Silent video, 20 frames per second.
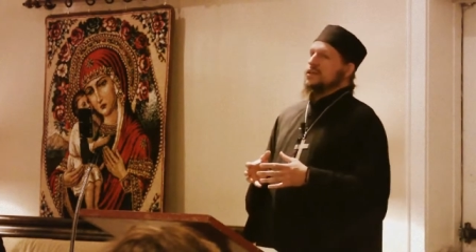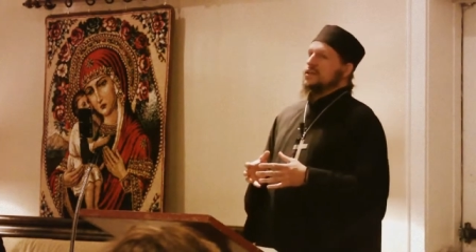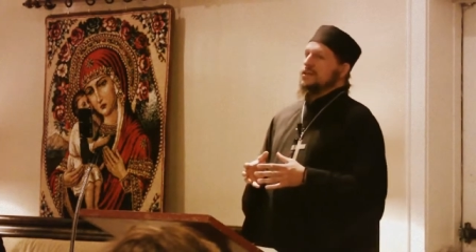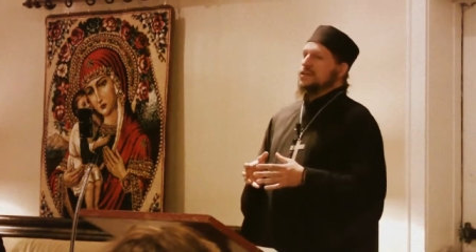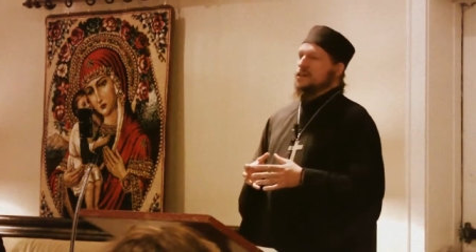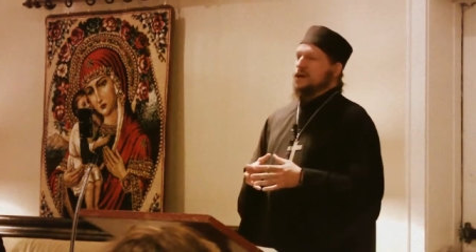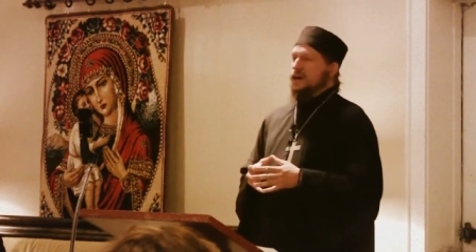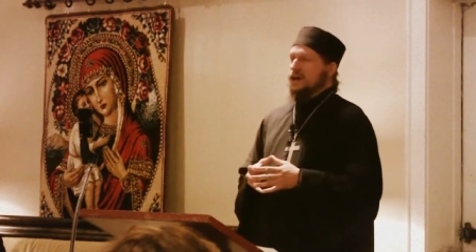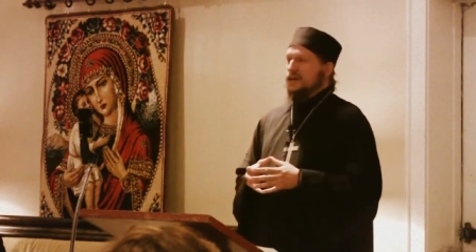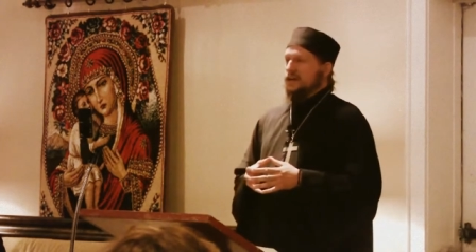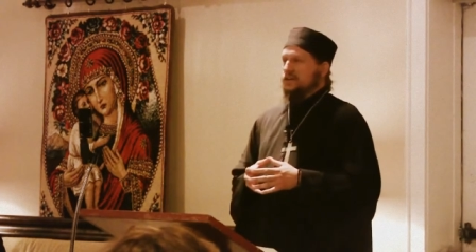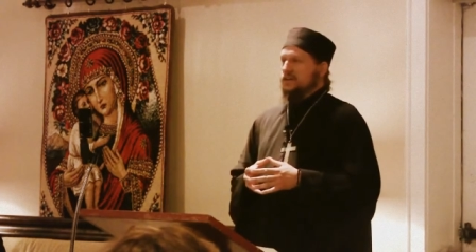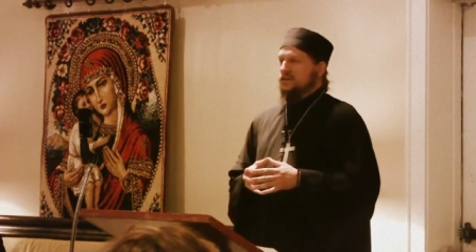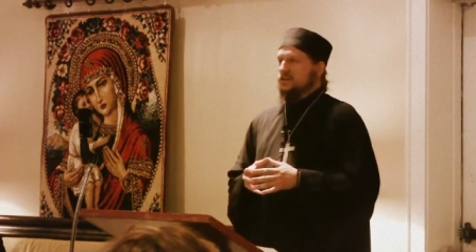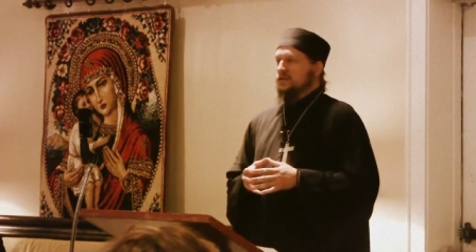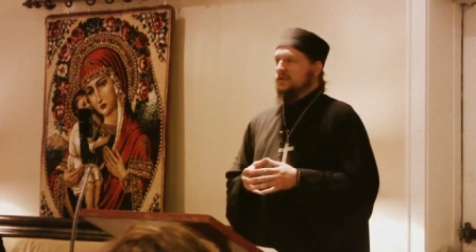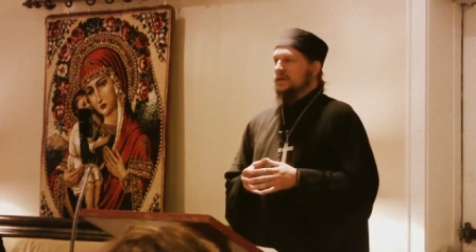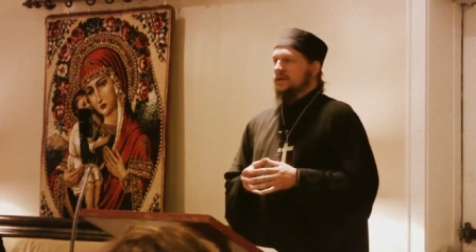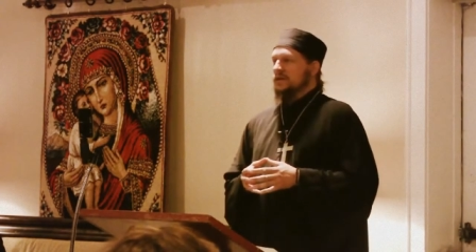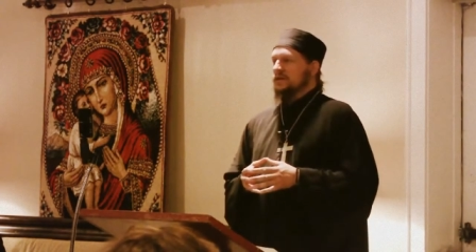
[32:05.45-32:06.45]
nun
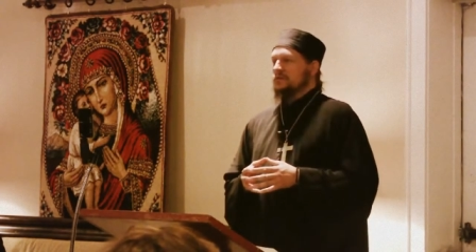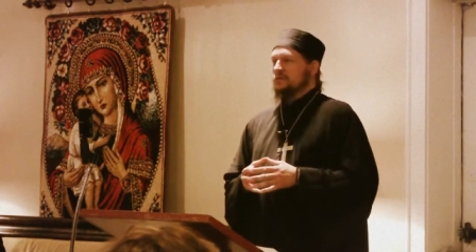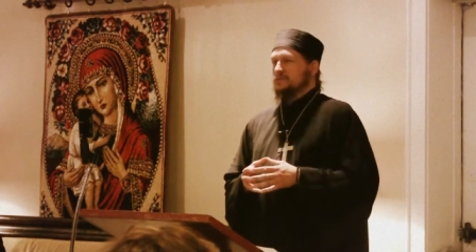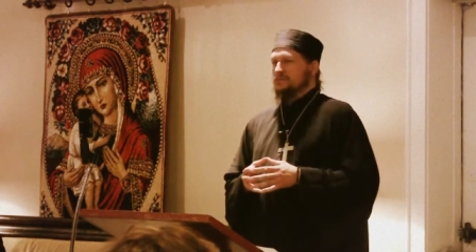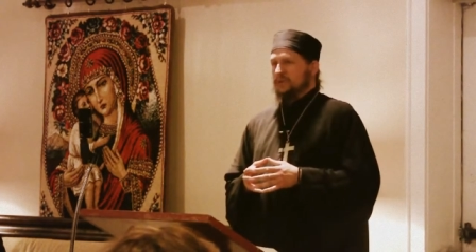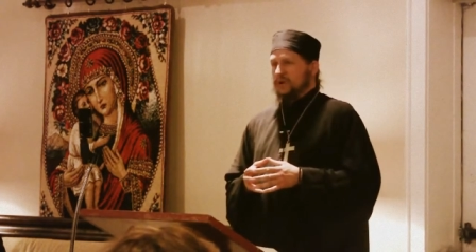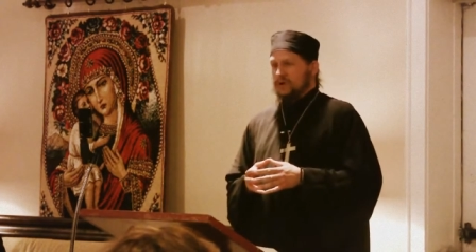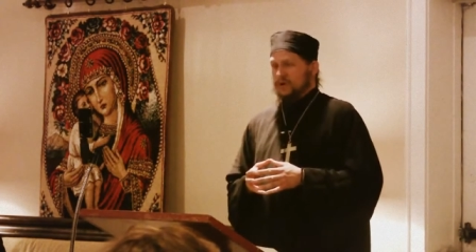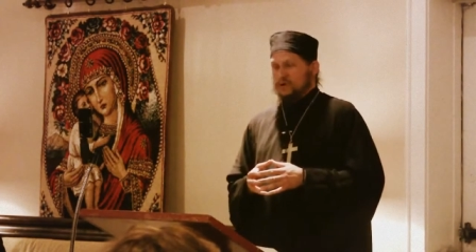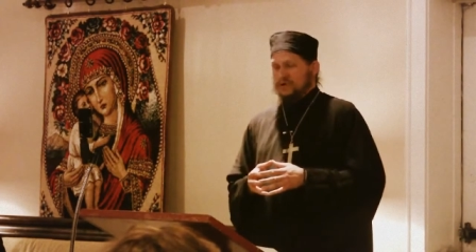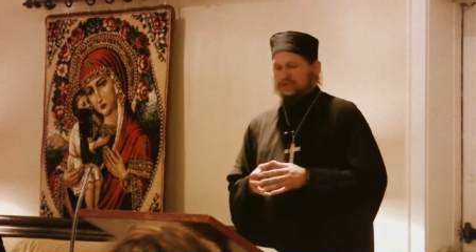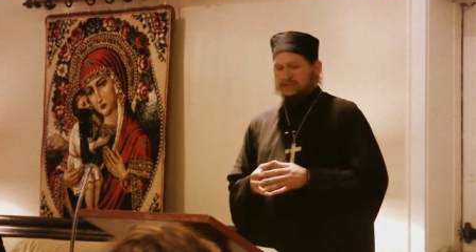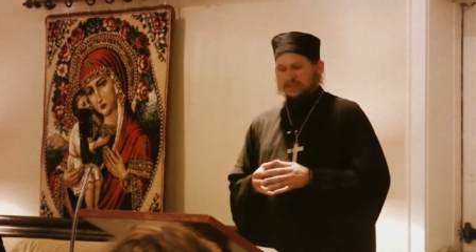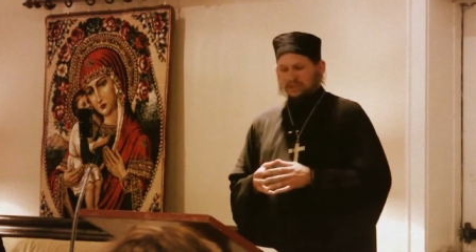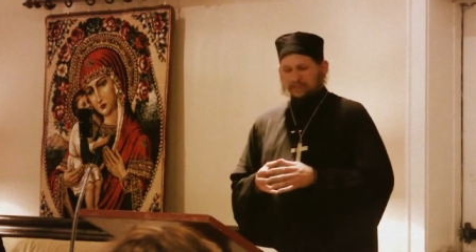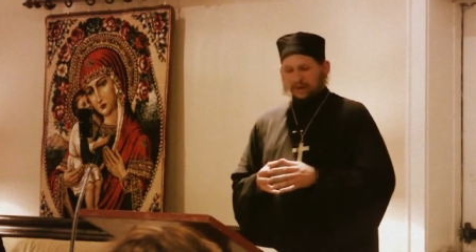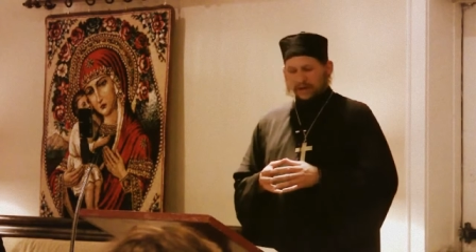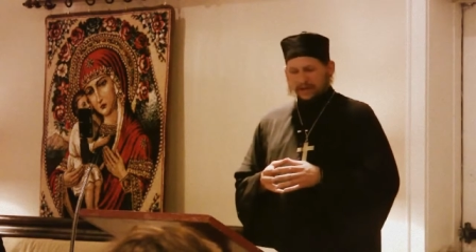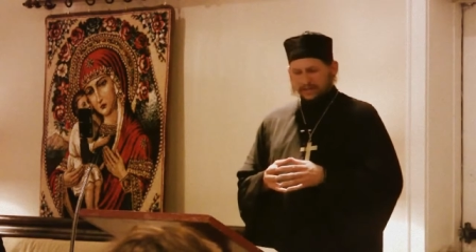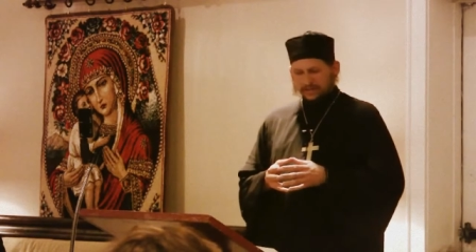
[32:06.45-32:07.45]
who had reposed in
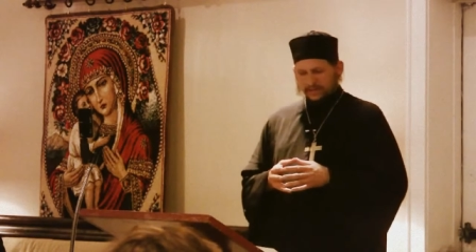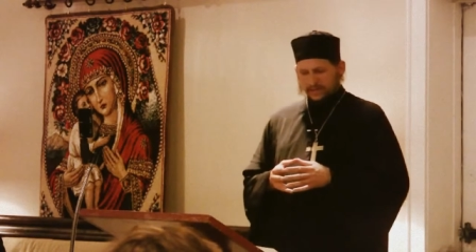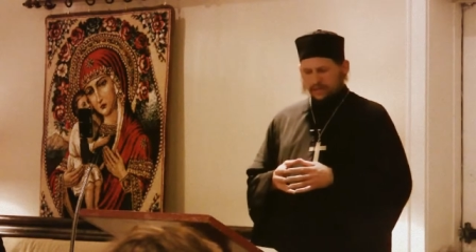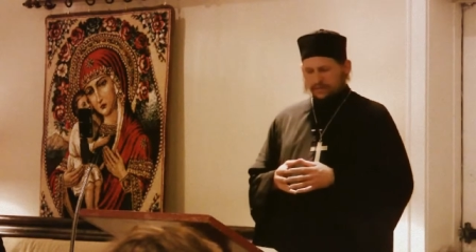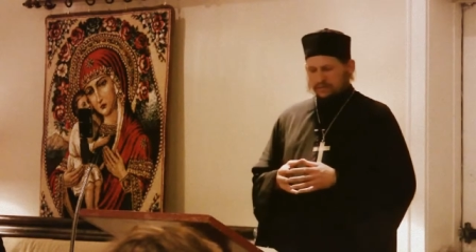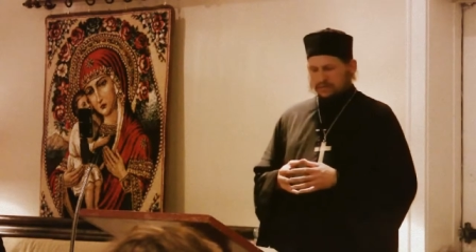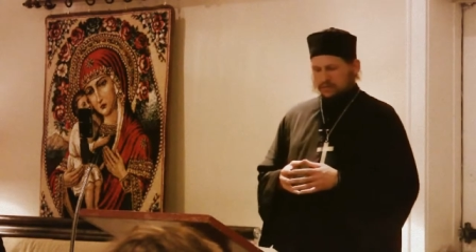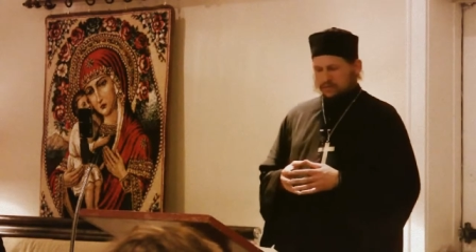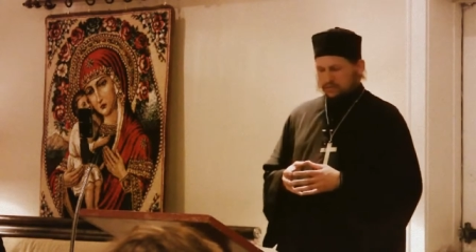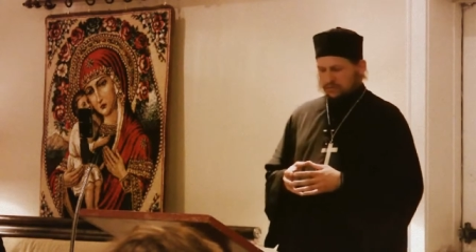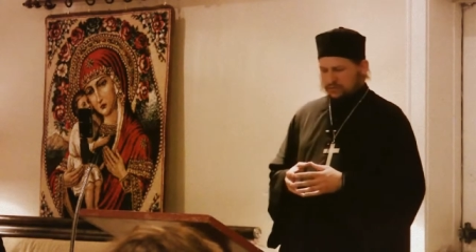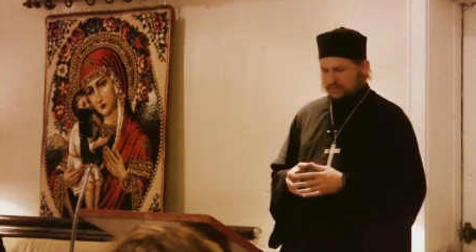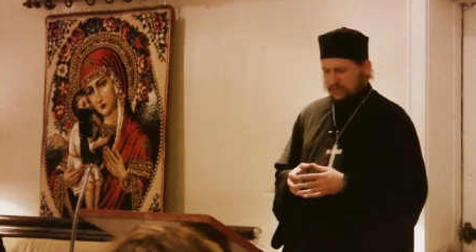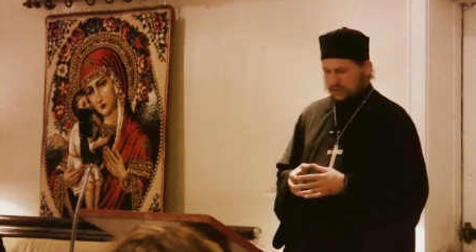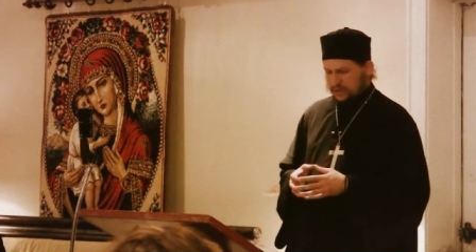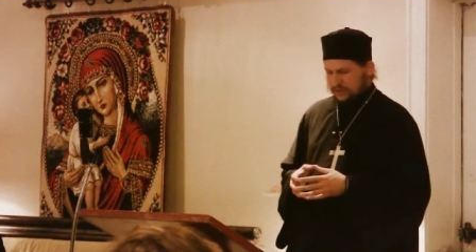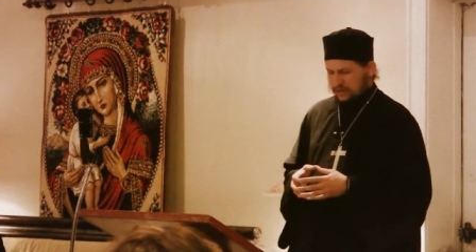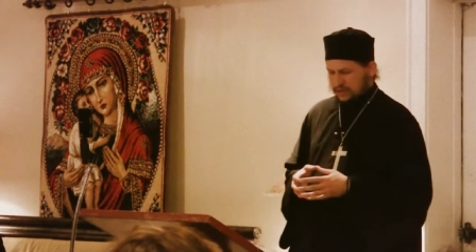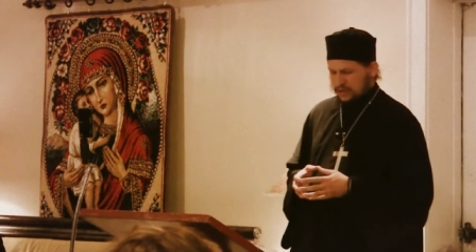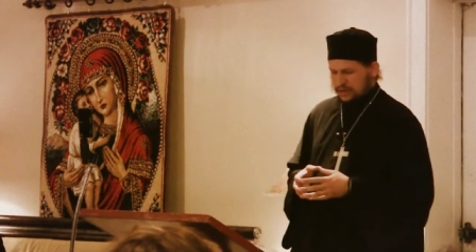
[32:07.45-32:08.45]
the monastery of
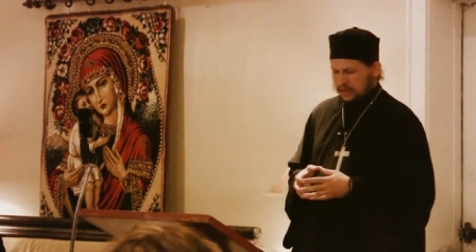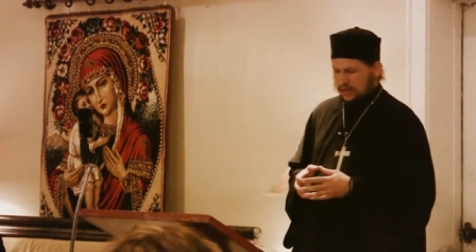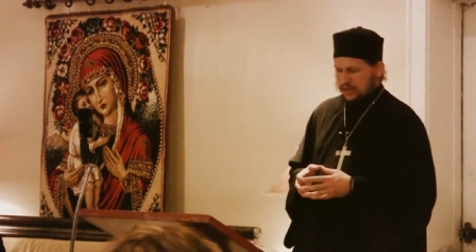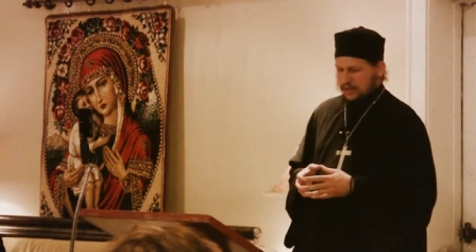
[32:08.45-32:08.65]
Souroti,